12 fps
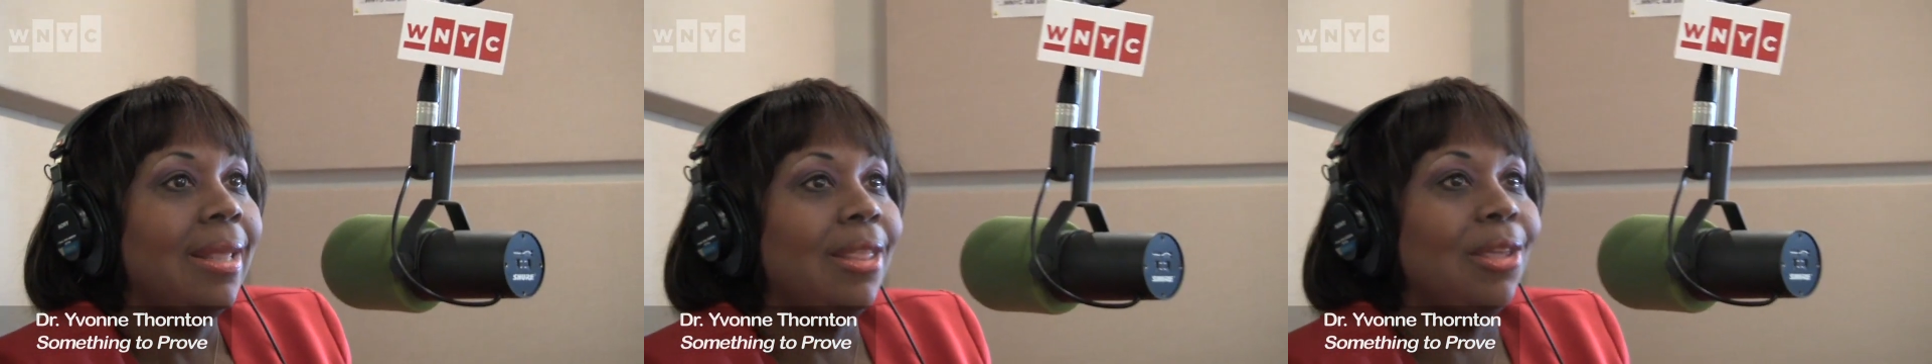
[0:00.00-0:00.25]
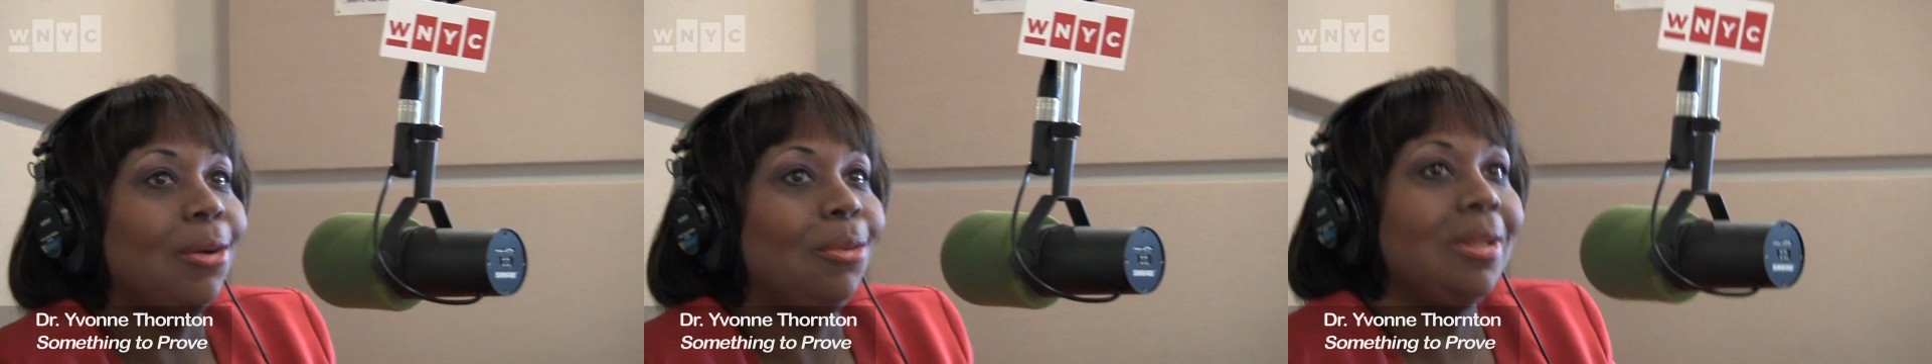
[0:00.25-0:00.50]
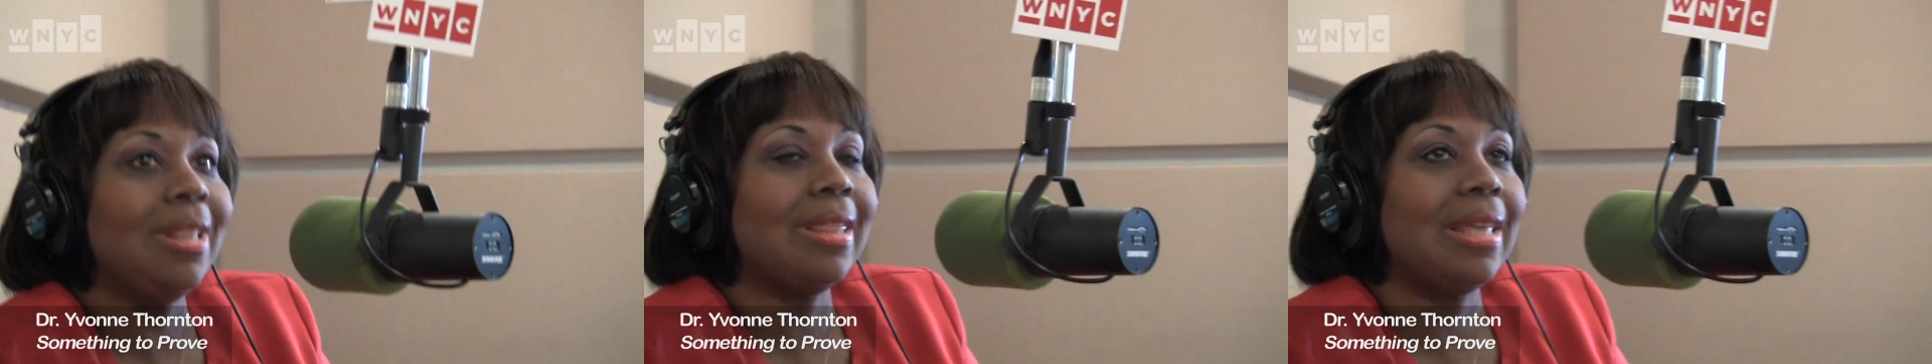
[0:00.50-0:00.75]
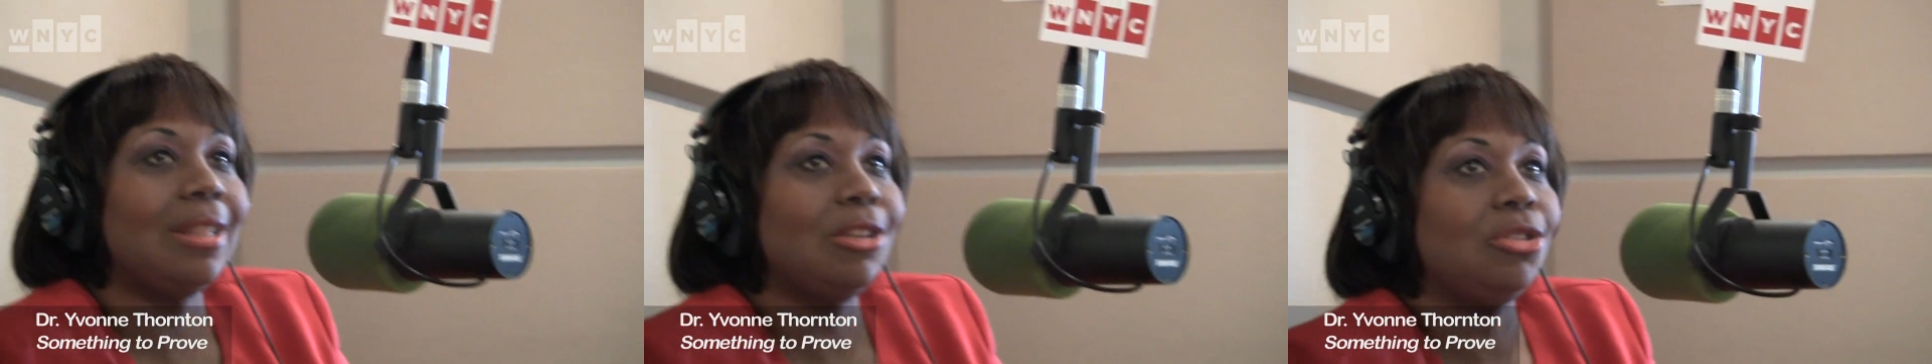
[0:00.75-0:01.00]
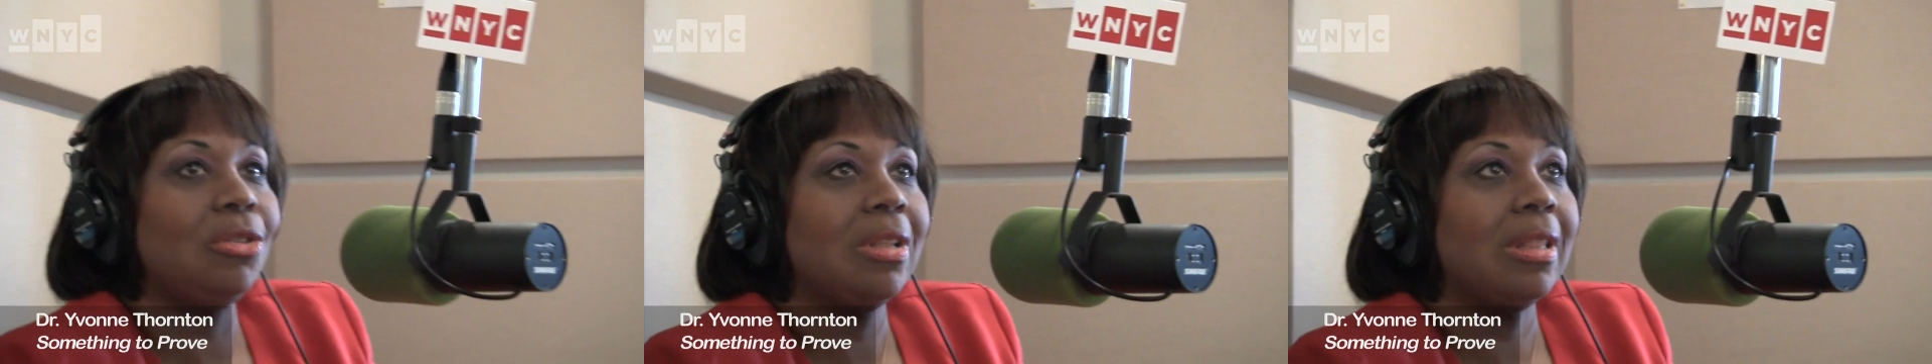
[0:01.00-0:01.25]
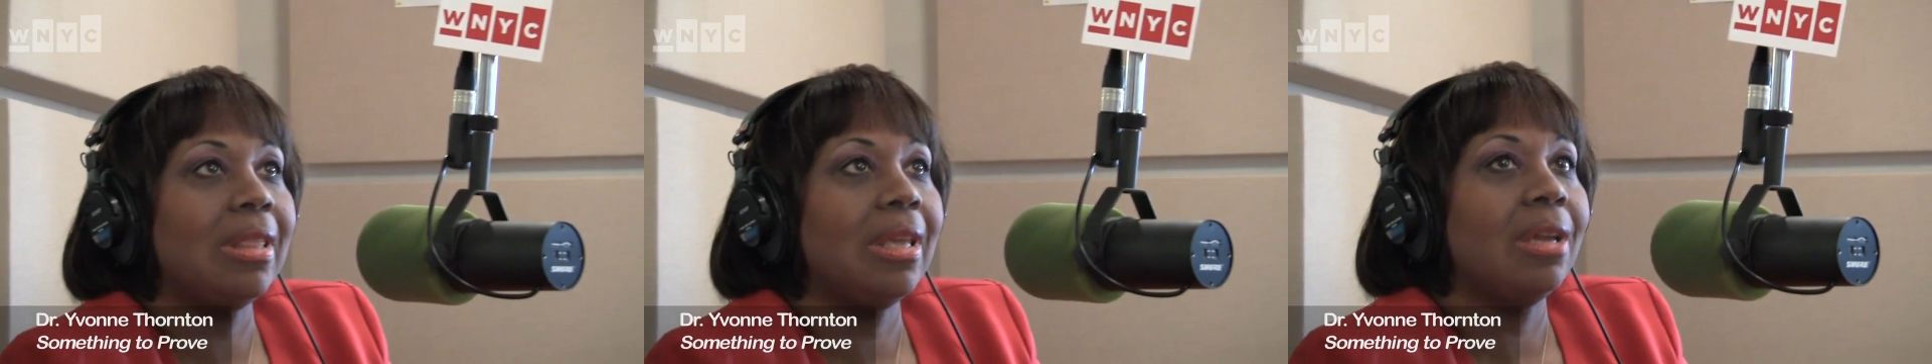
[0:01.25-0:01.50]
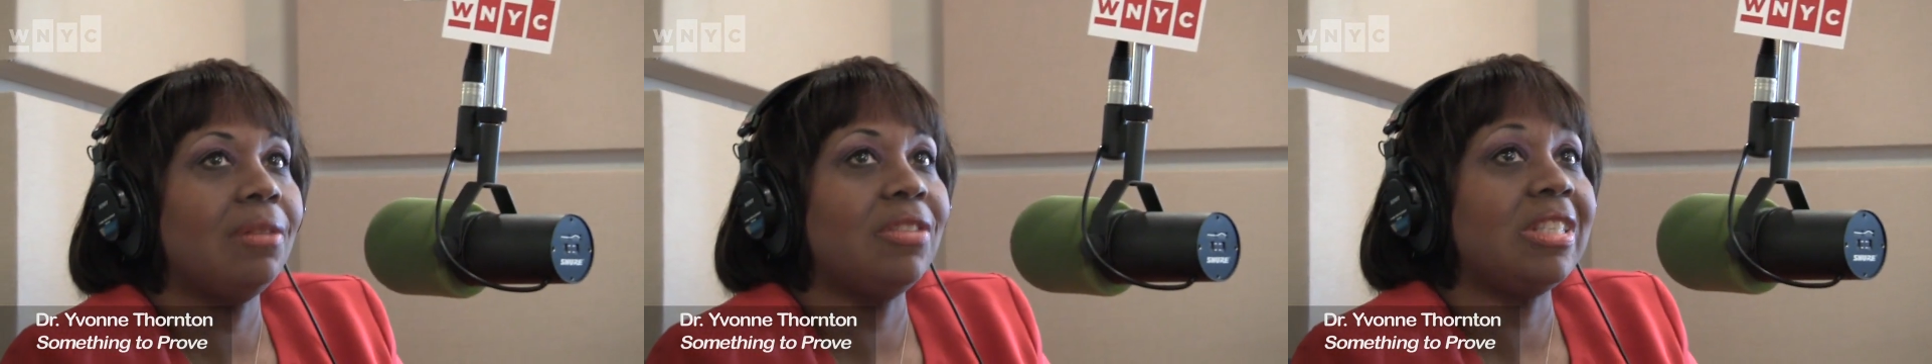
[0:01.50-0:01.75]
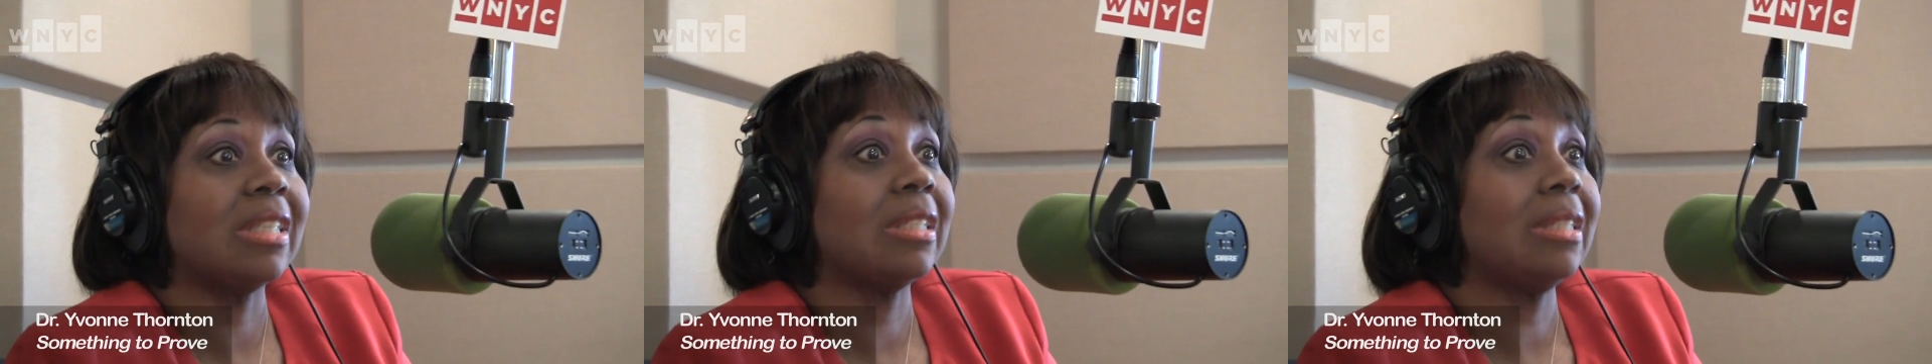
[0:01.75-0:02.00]
the only thing that you can think of
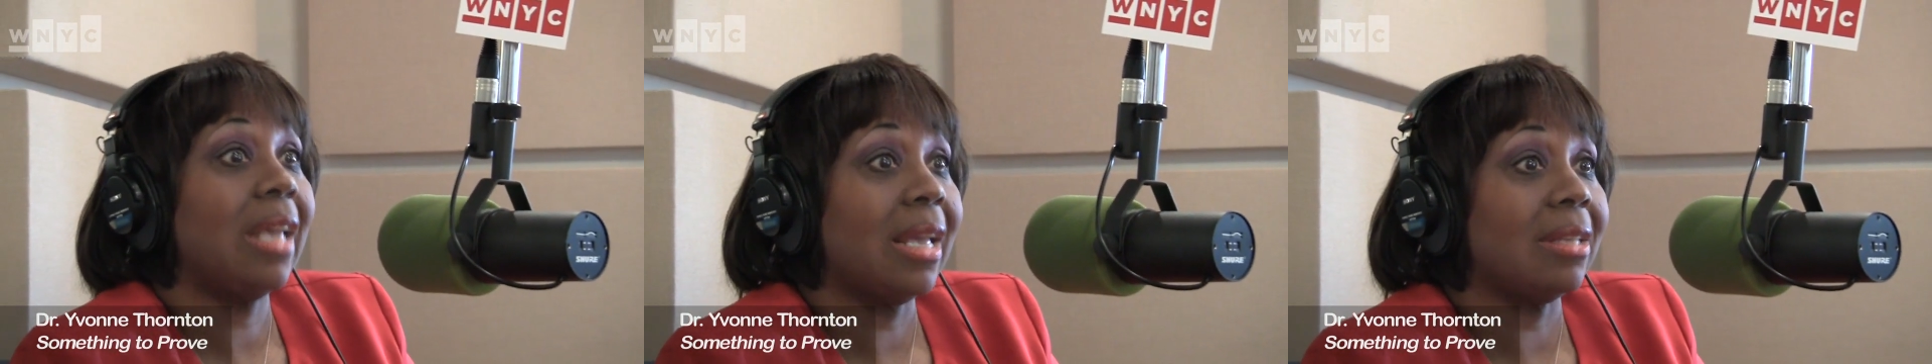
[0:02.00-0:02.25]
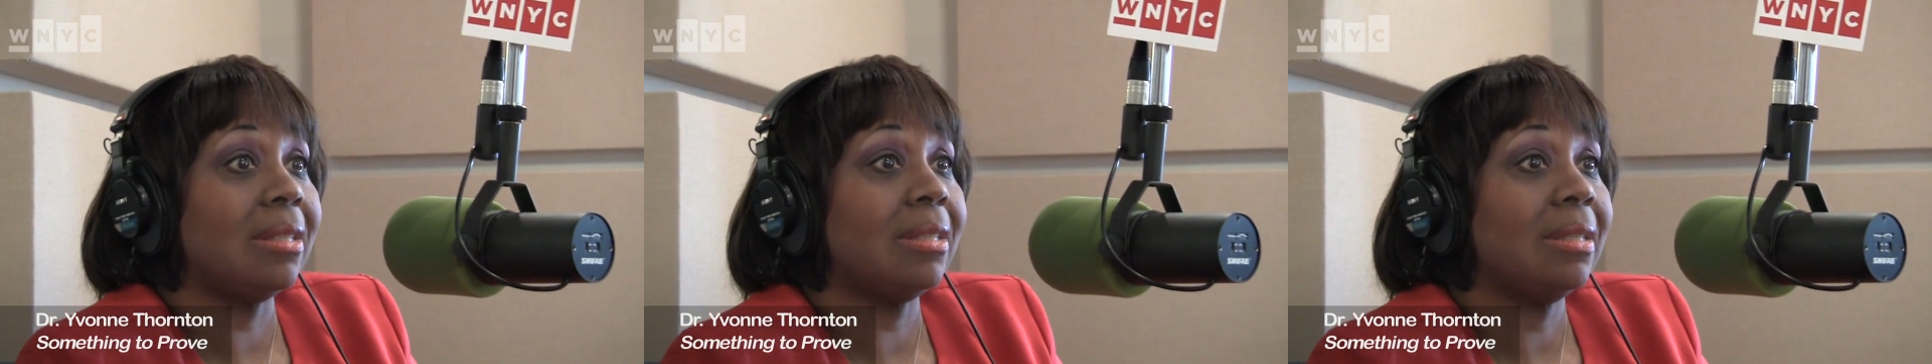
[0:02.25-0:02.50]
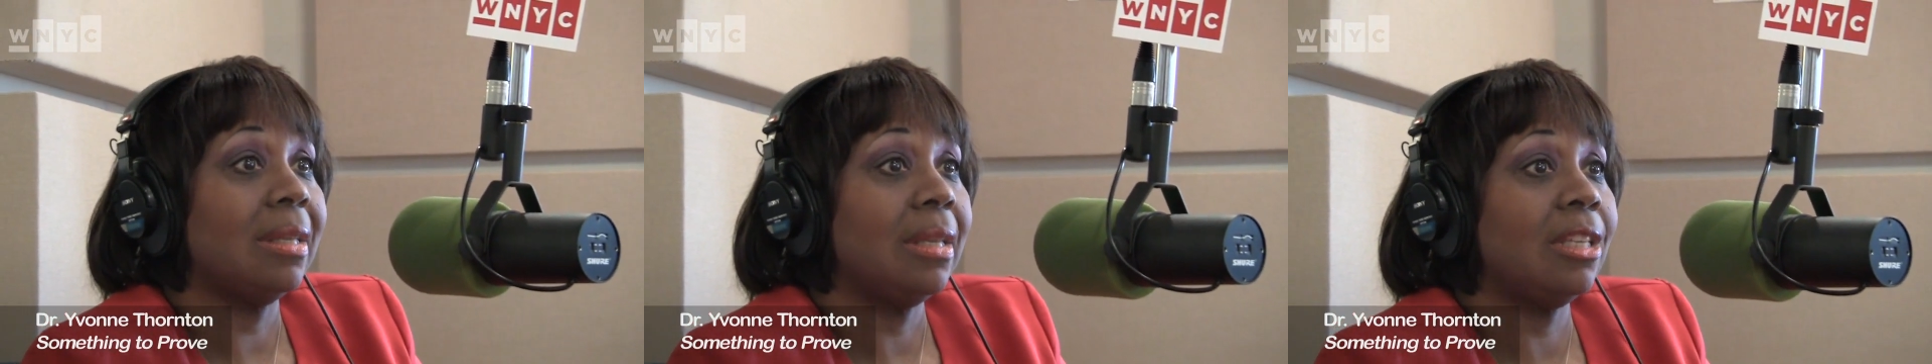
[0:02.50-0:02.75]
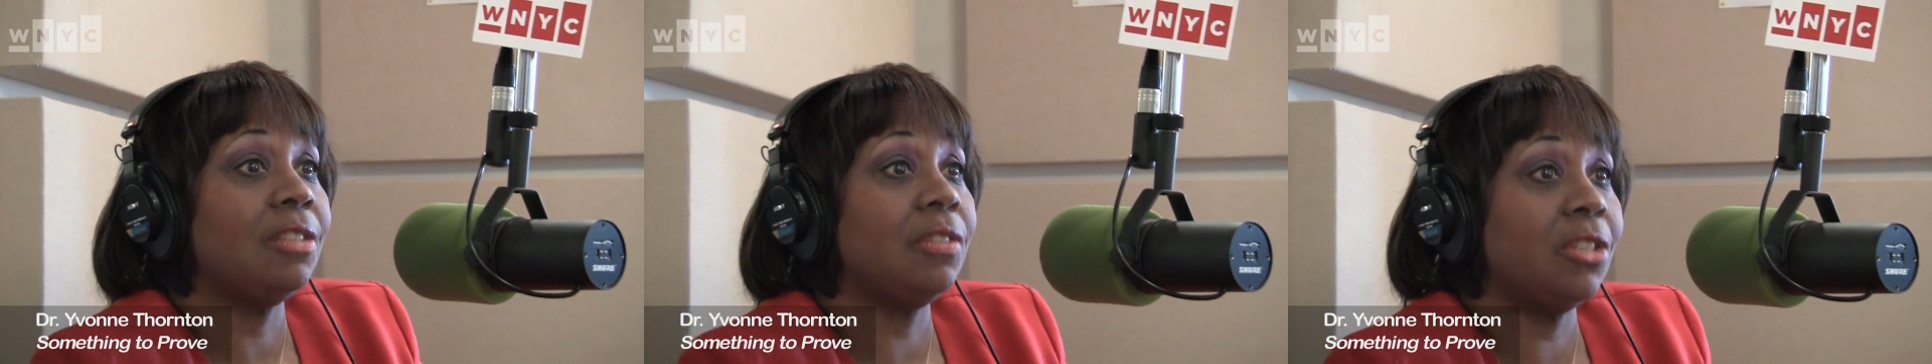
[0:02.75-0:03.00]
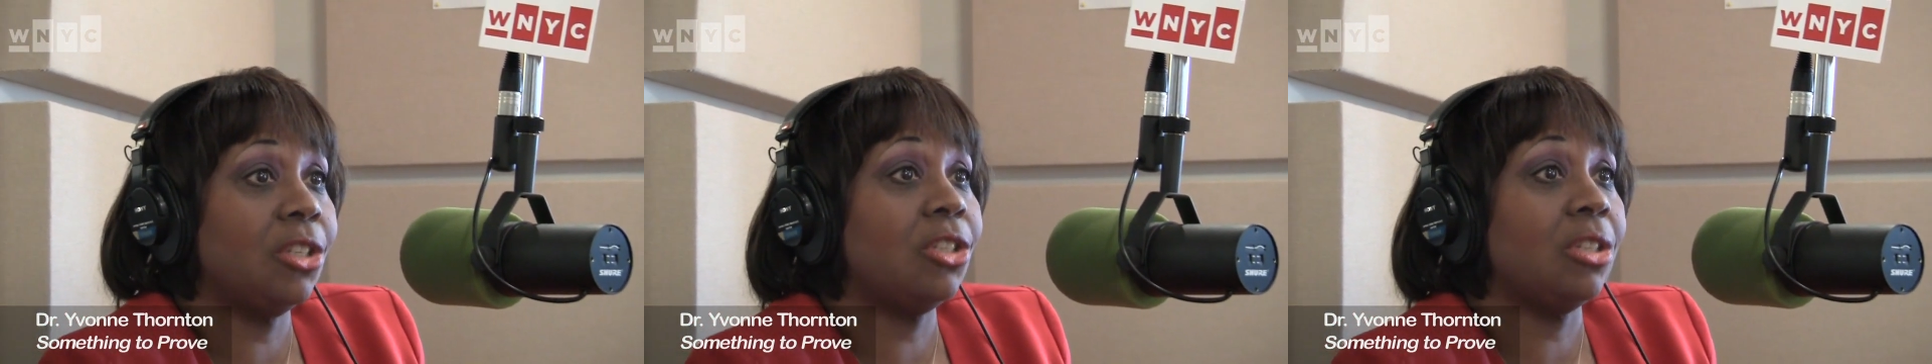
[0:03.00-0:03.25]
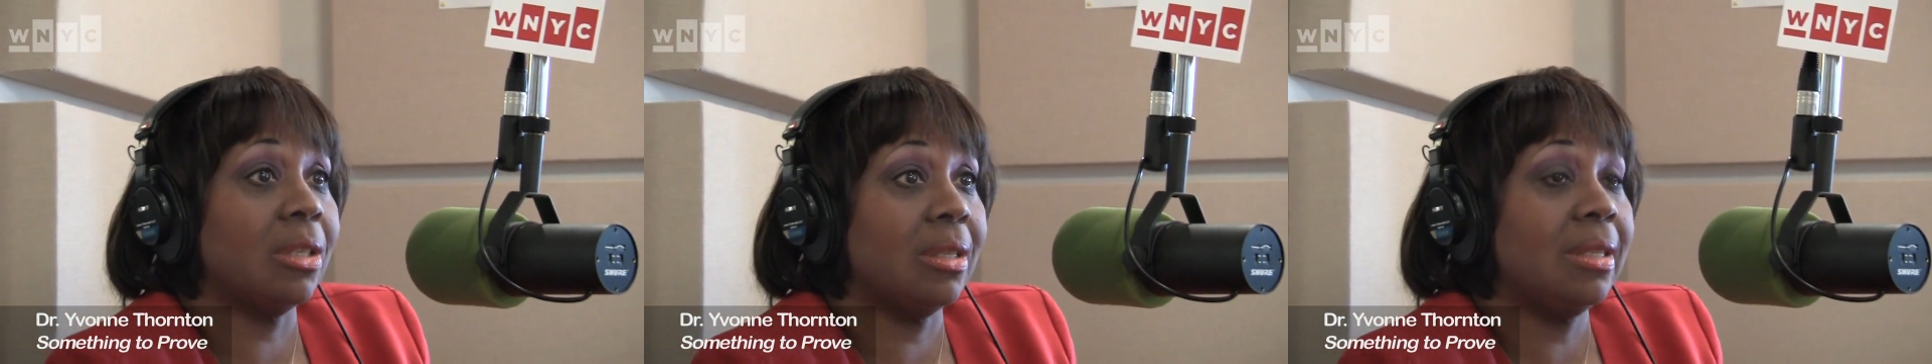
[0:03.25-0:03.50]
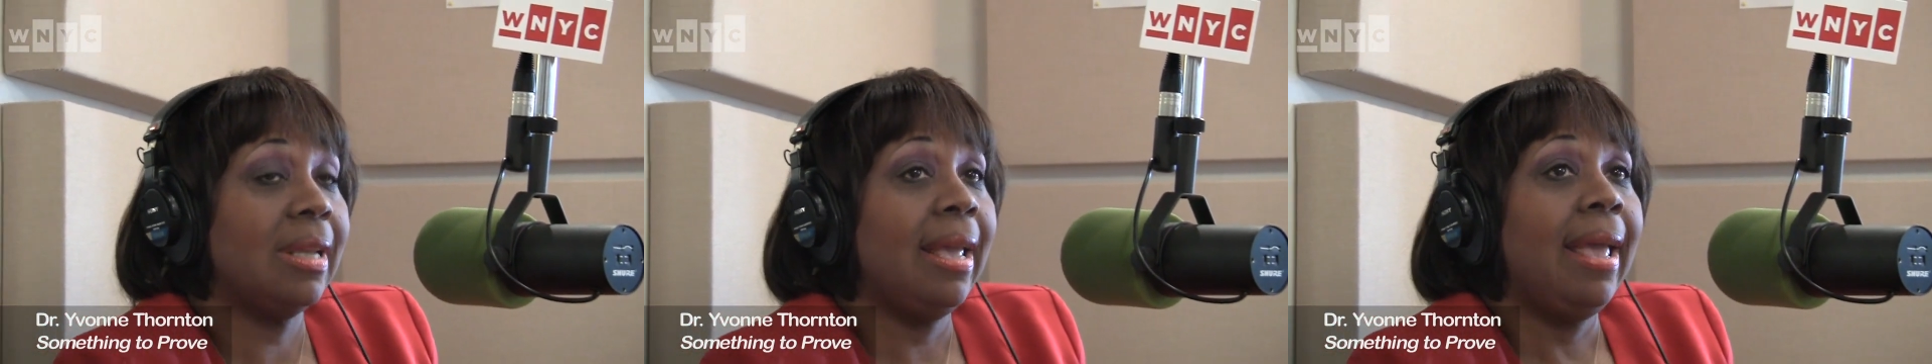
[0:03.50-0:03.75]
as success is physicians.